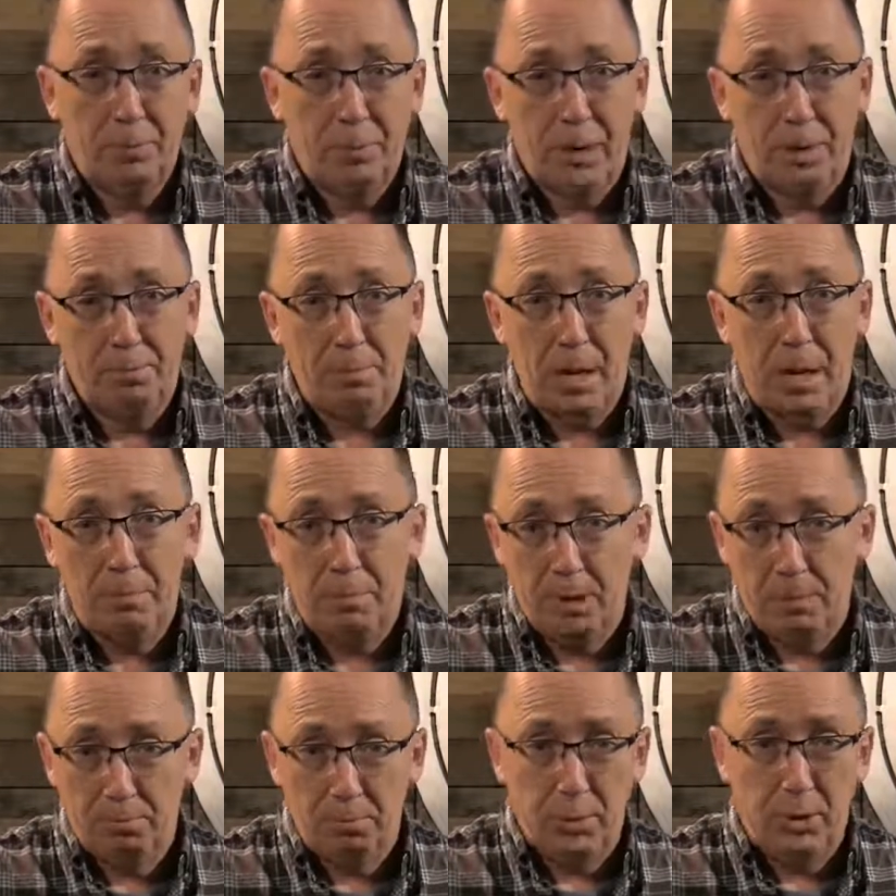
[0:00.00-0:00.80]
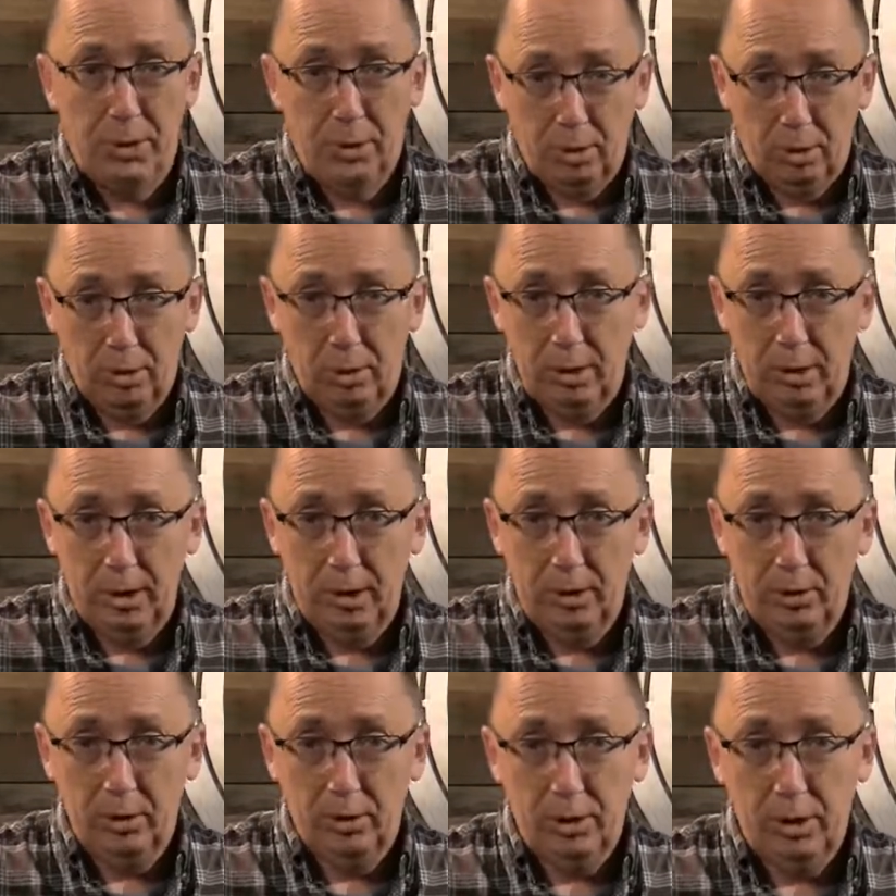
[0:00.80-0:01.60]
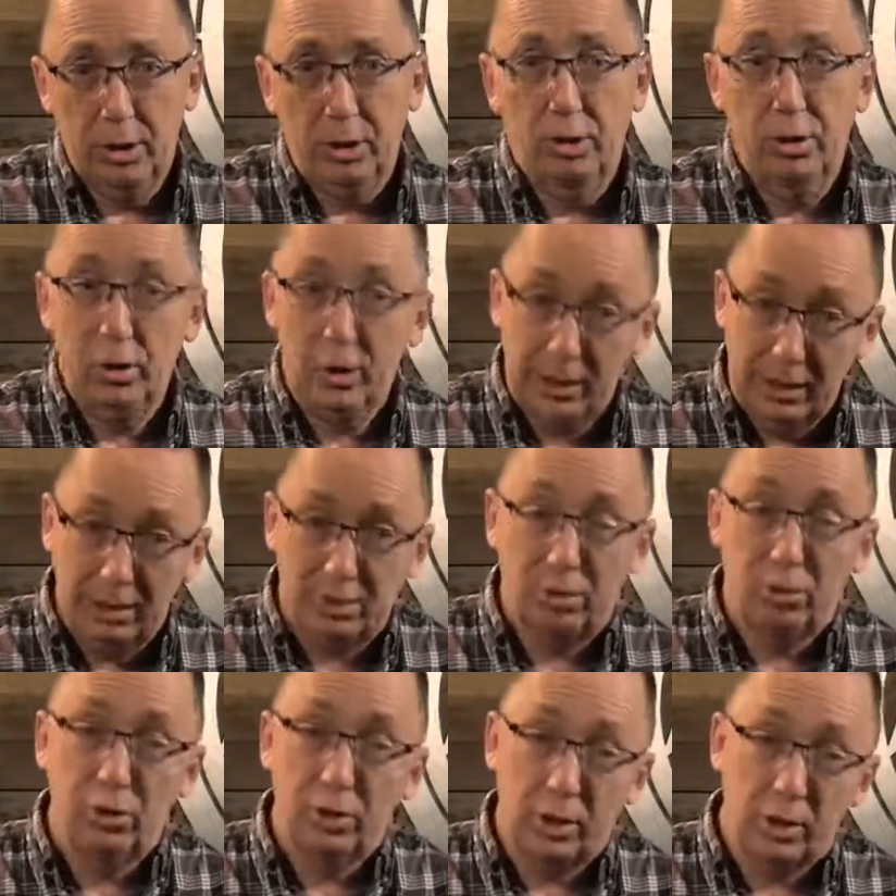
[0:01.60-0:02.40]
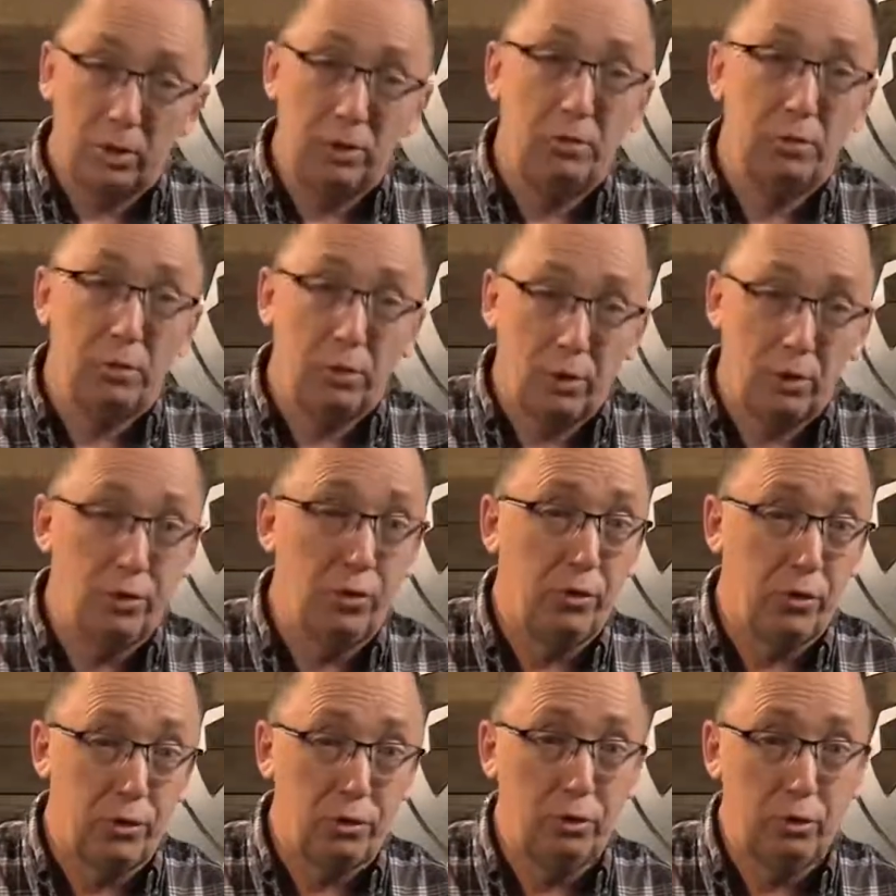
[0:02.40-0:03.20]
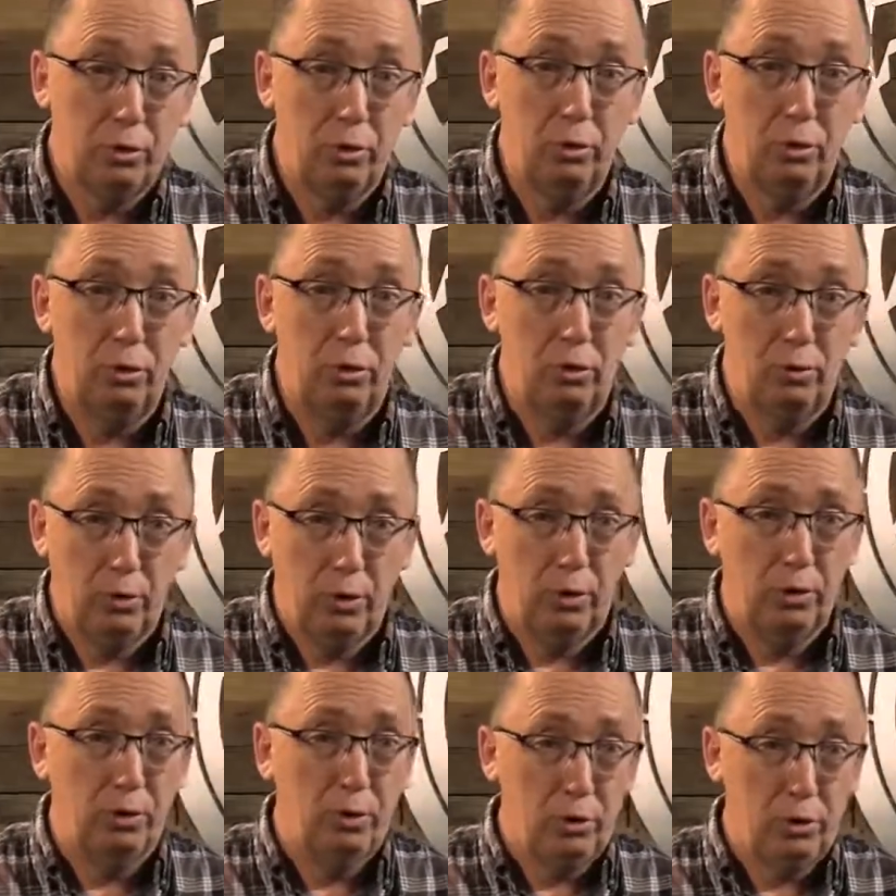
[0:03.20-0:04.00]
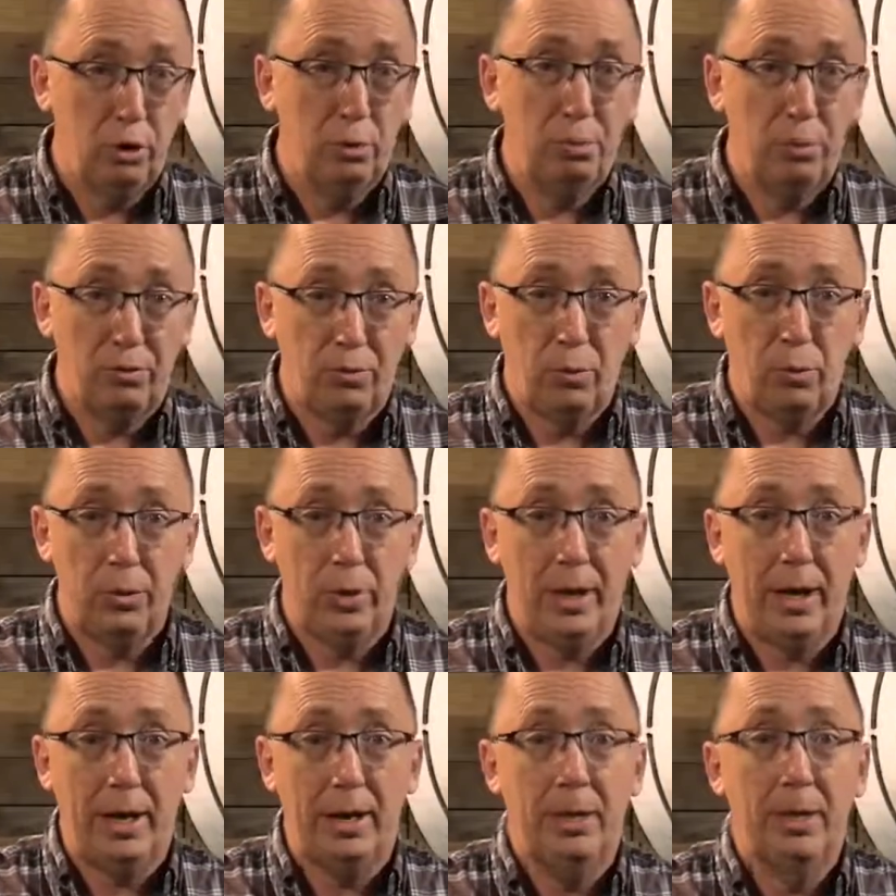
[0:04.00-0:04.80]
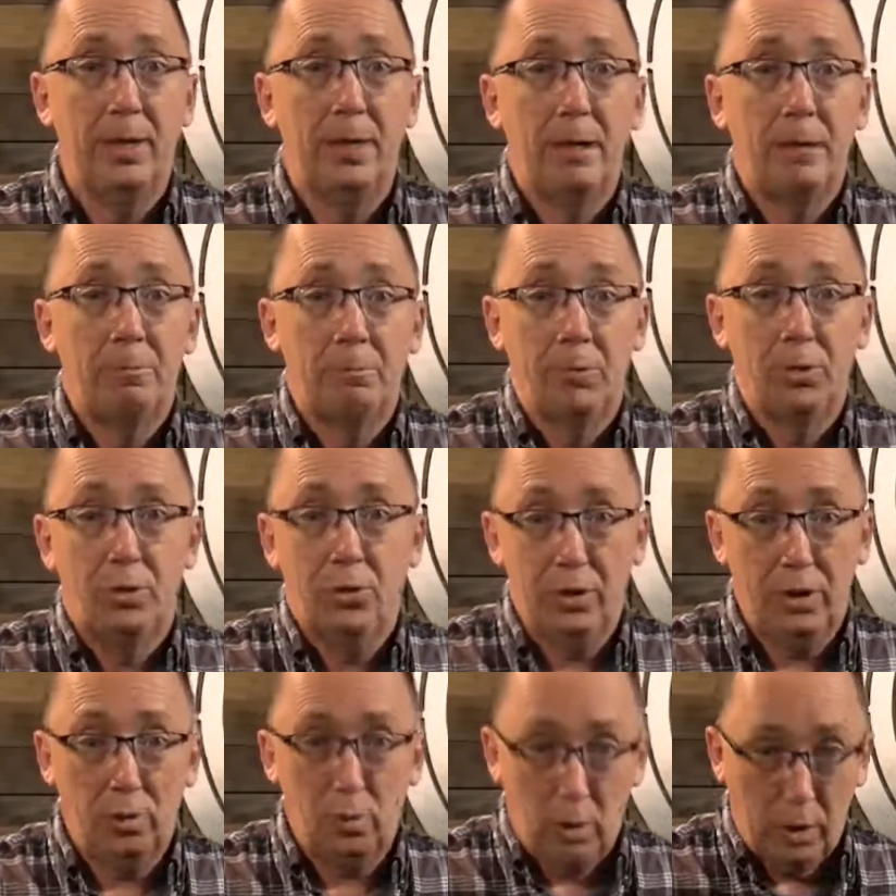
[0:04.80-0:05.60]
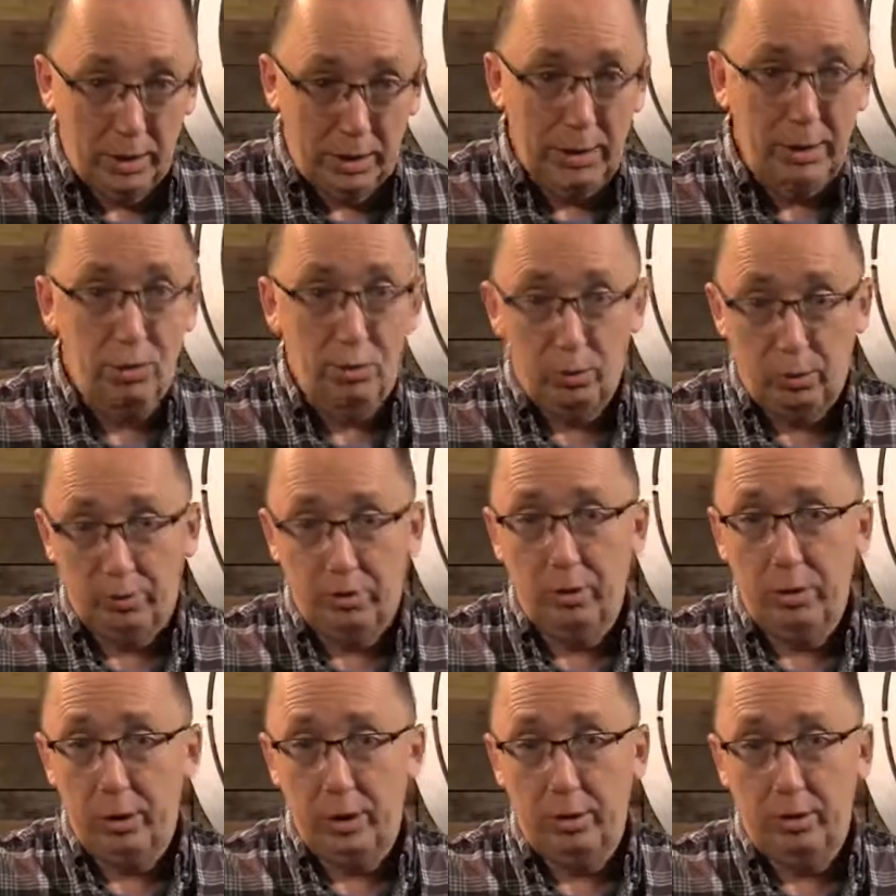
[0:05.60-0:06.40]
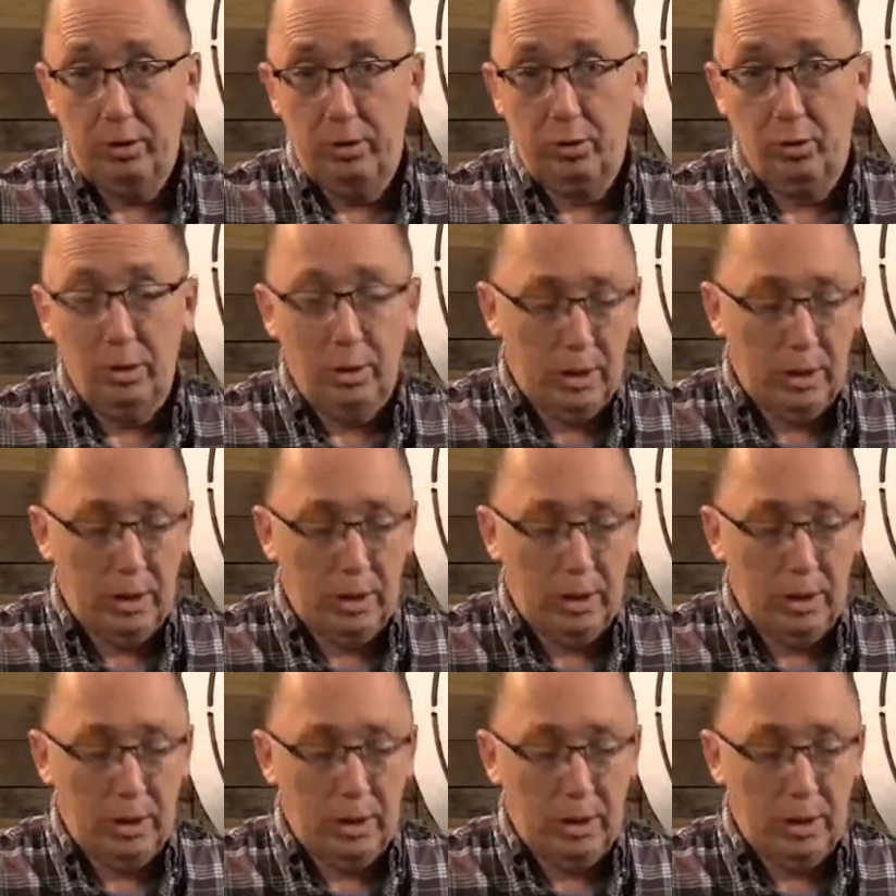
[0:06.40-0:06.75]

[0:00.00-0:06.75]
pop up pretty early in your deal, you need to look at the verse or two before that to see what he's referring to.